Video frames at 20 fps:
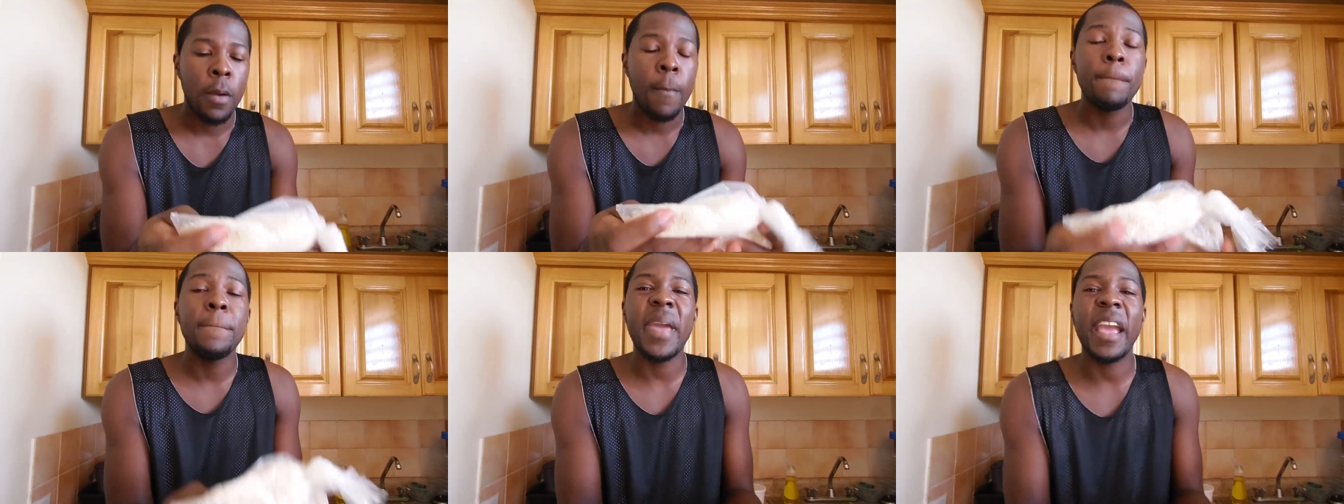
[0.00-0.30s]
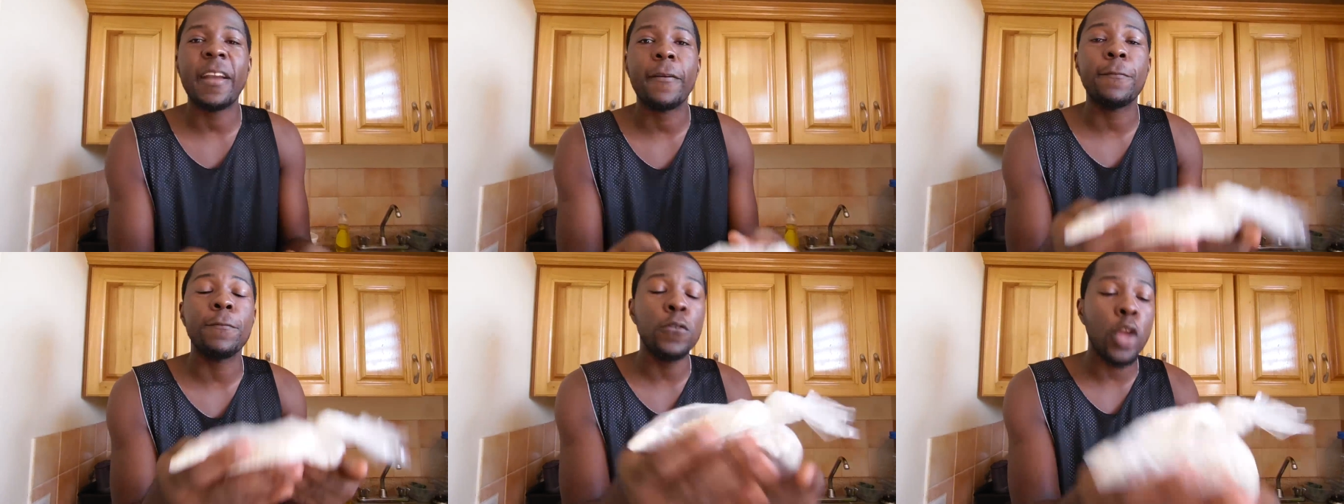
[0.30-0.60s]
Make
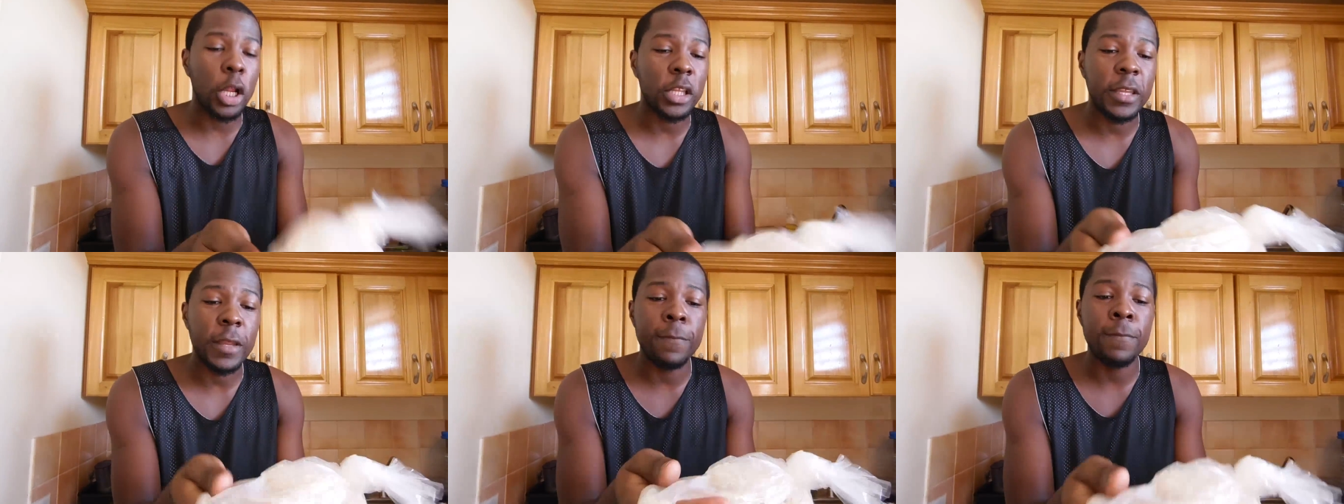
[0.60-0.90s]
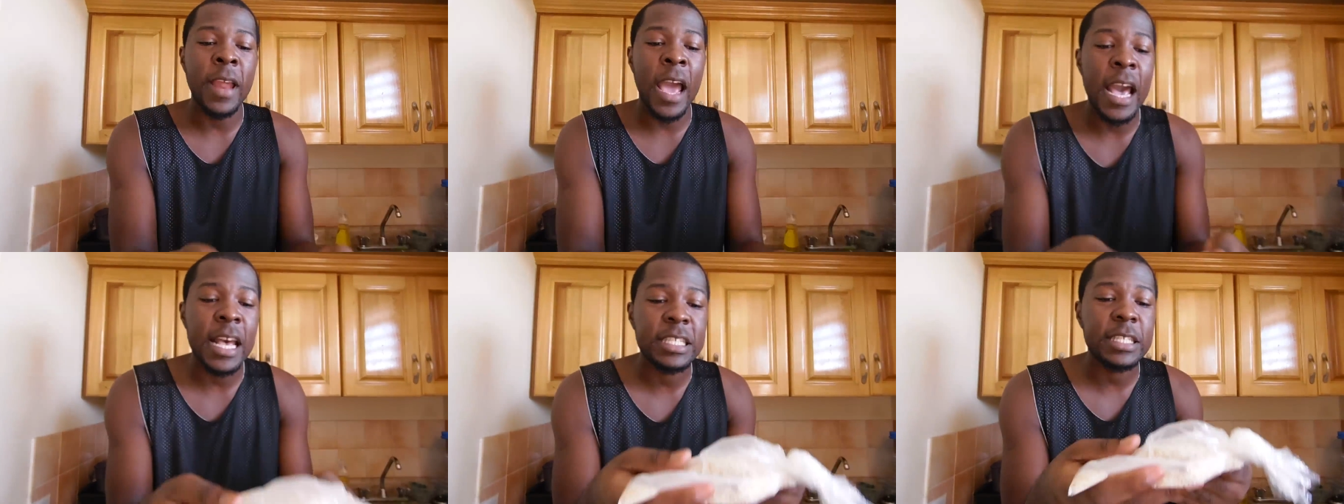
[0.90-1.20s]
dirty
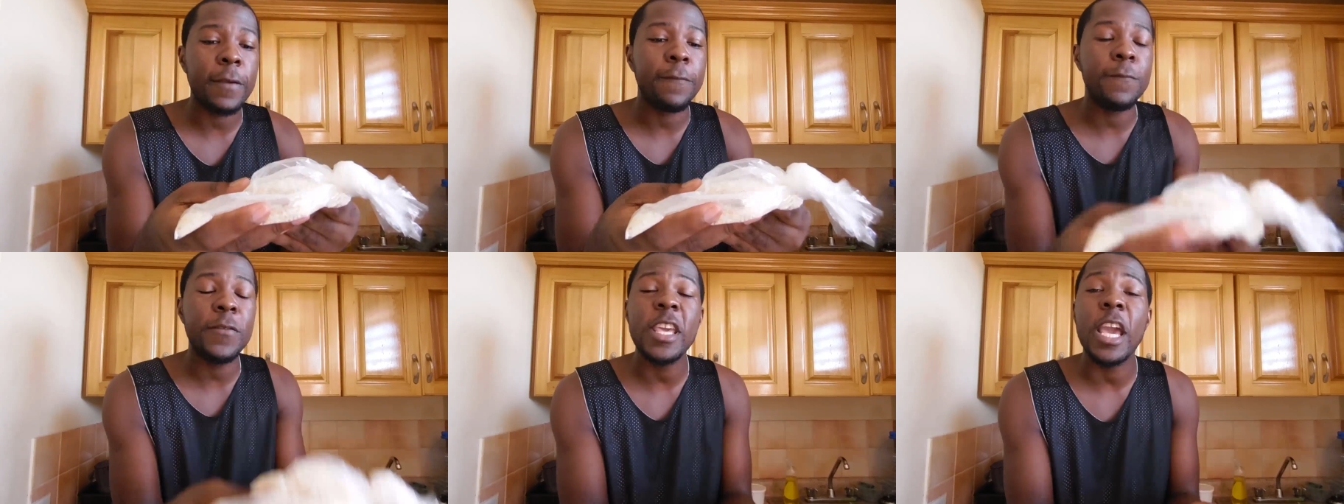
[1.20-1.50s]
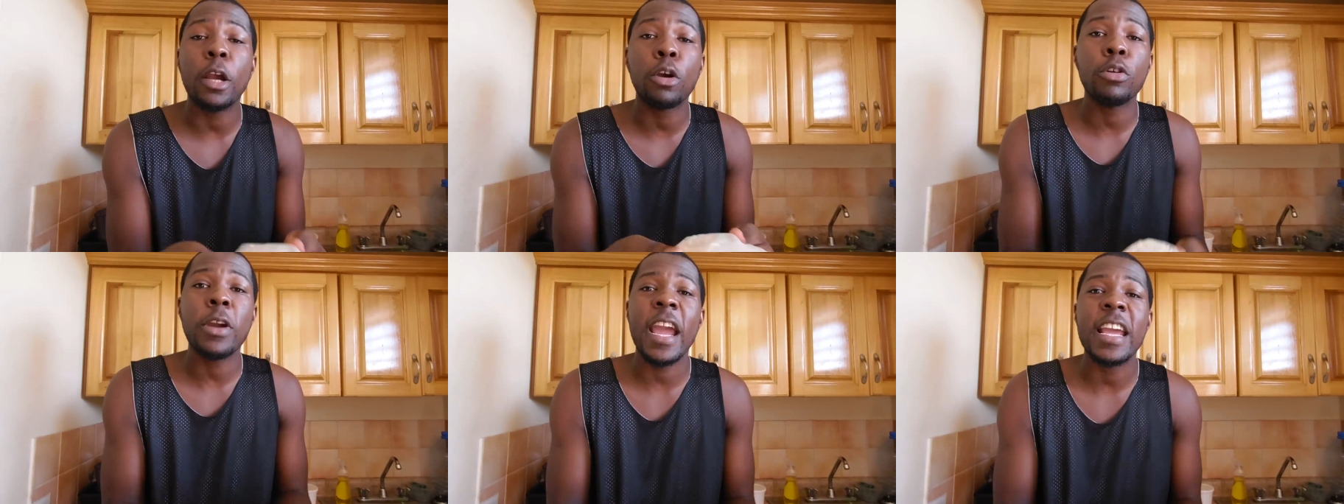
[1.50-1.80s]
nasty
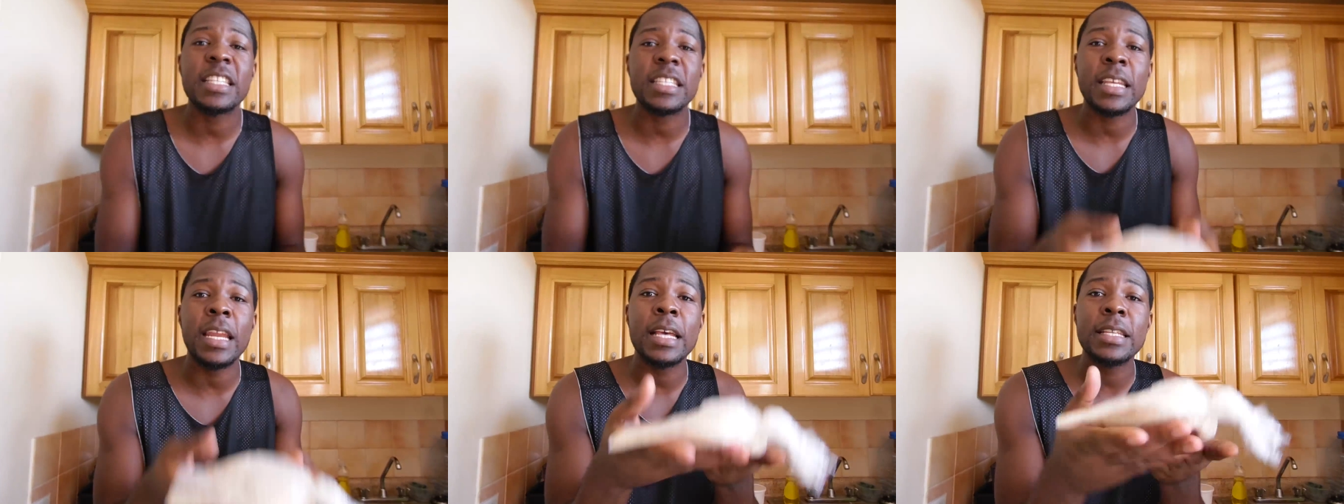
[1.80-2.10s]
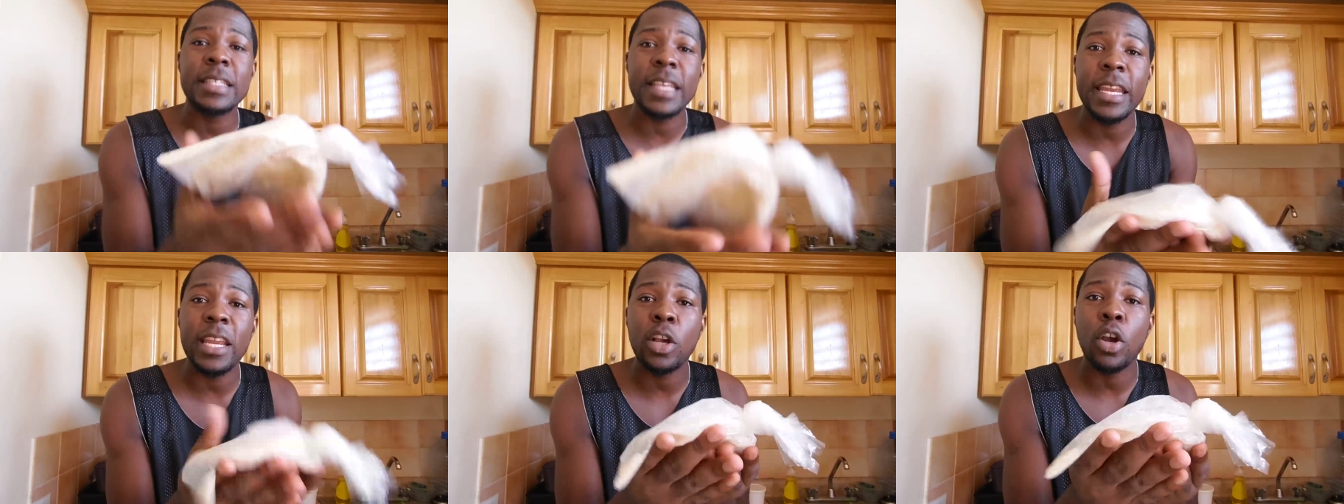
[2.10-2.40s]
fake rice and I
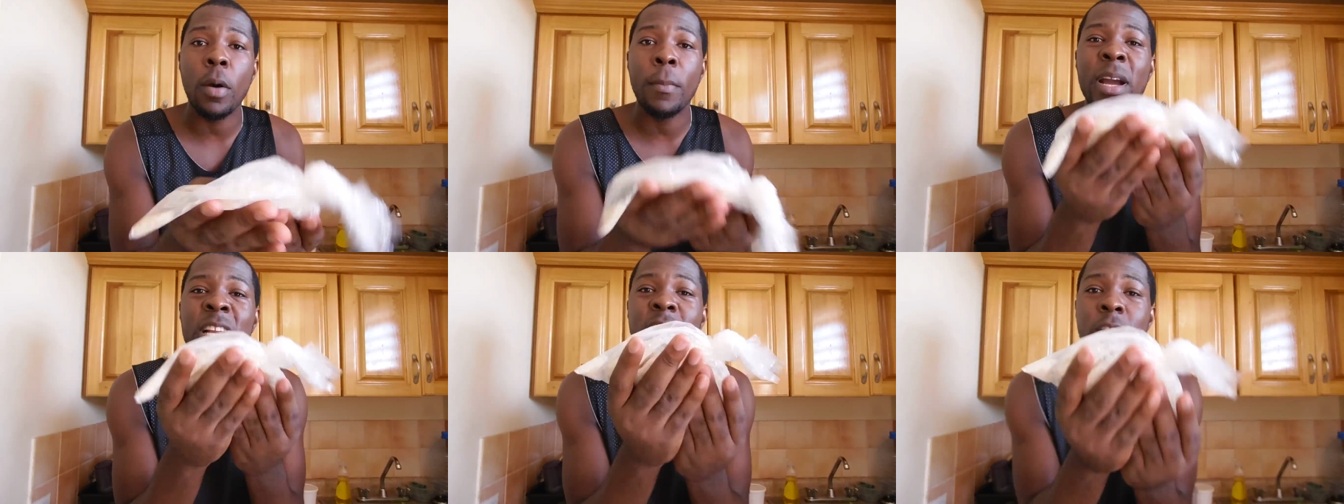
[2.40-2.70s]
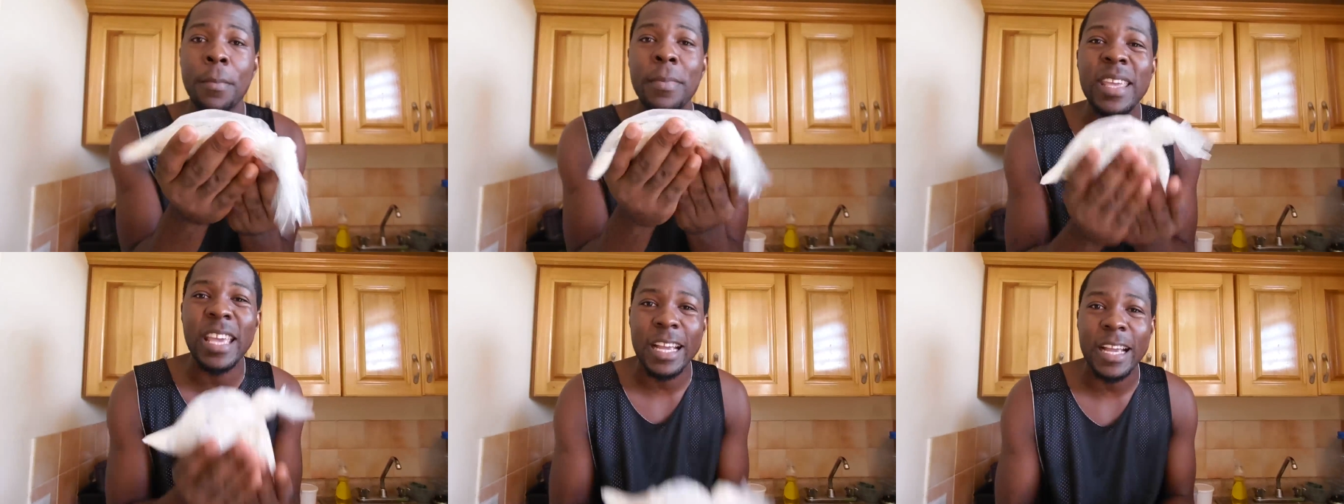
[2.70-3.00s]
send it come to
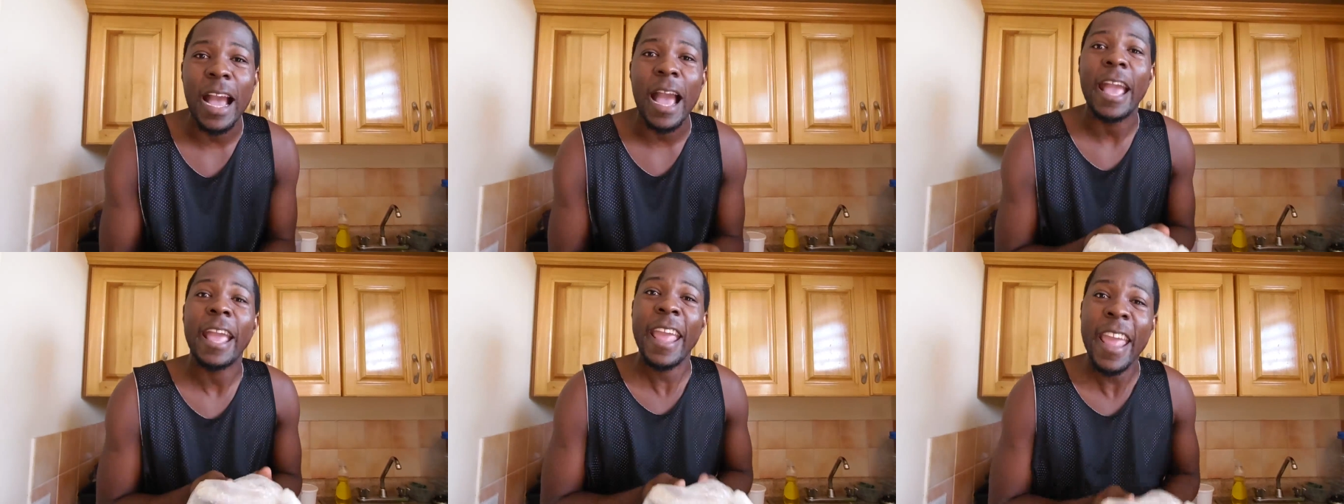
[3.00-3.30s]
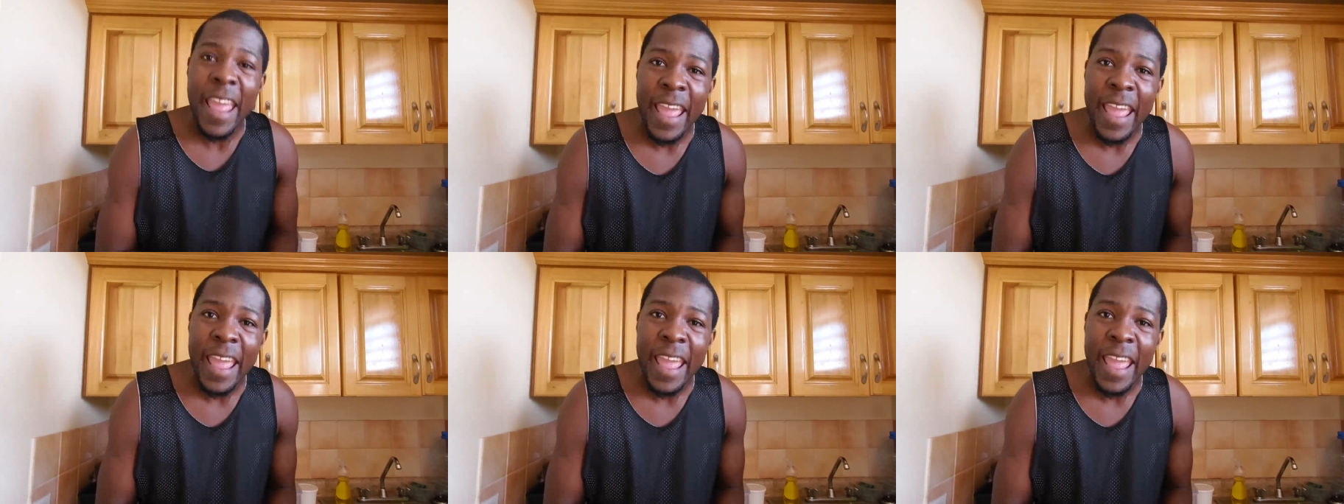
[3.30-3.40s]
Jamaica,